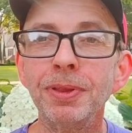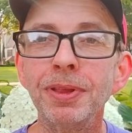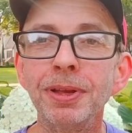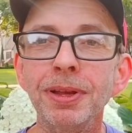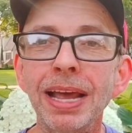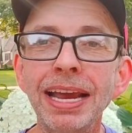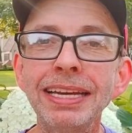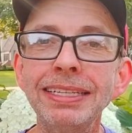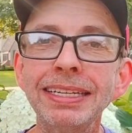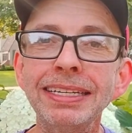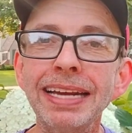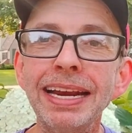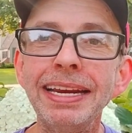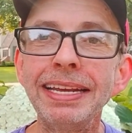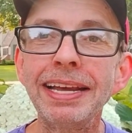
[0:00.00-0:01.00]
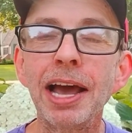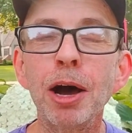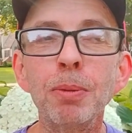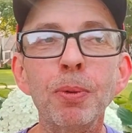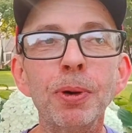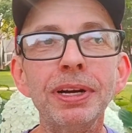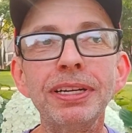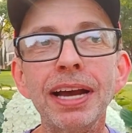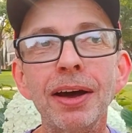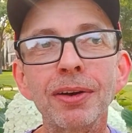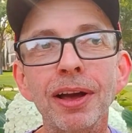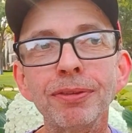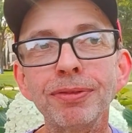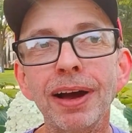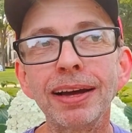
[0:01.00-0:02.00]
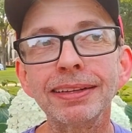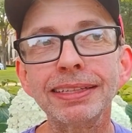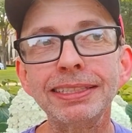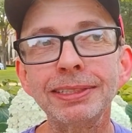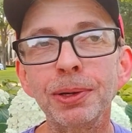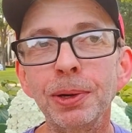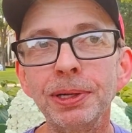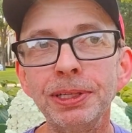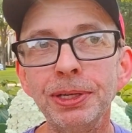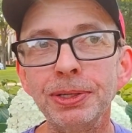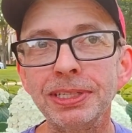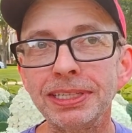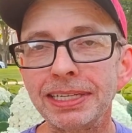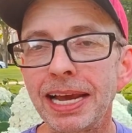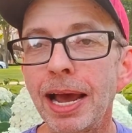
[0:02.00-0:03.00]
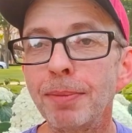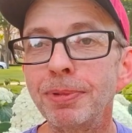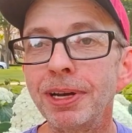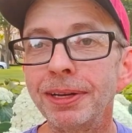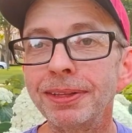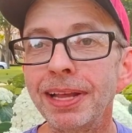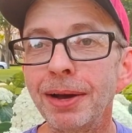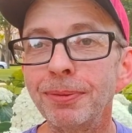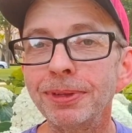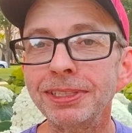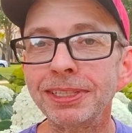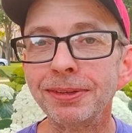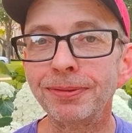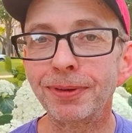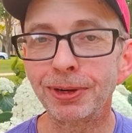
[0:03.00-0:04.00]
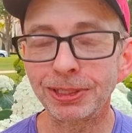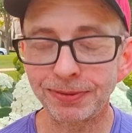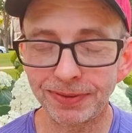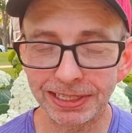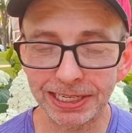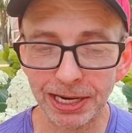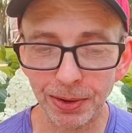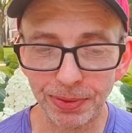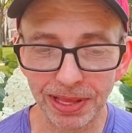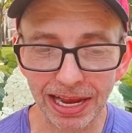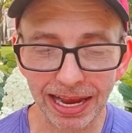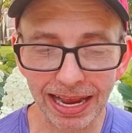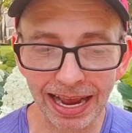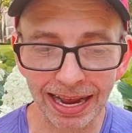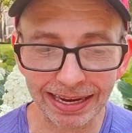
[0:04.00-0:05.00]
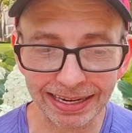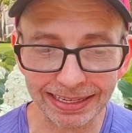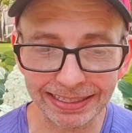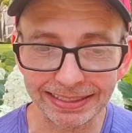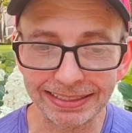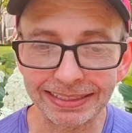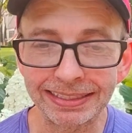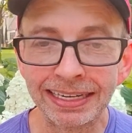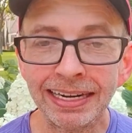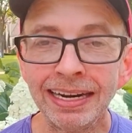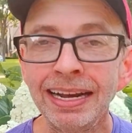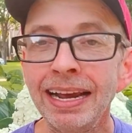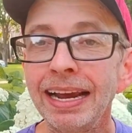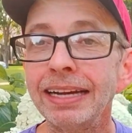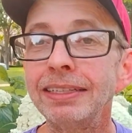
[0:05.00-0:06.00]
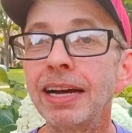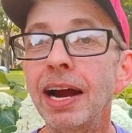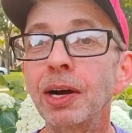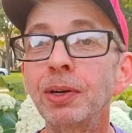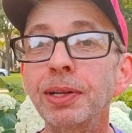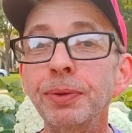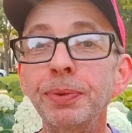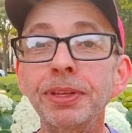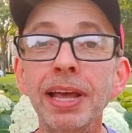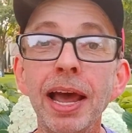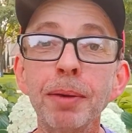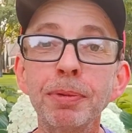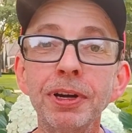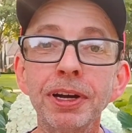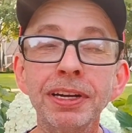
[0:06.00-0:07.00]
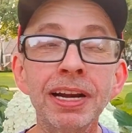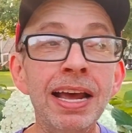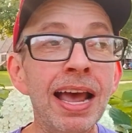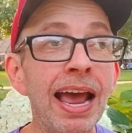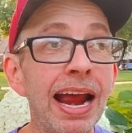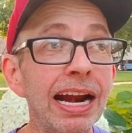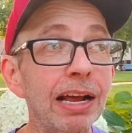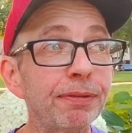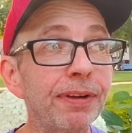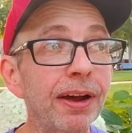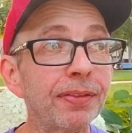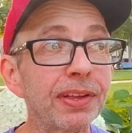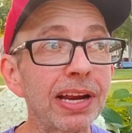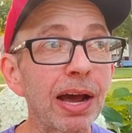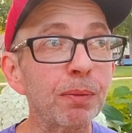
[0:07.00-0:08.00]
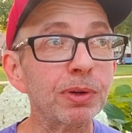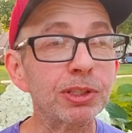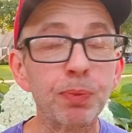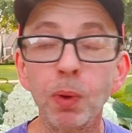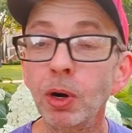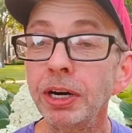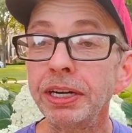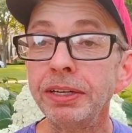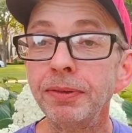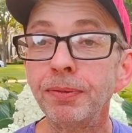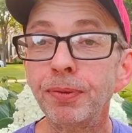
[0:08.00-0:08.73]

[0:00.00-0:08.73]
the 1880 Cowboy Town, I finally started using CapCut. That was the first video that I edited entirely with CapCut. And I found that I was worried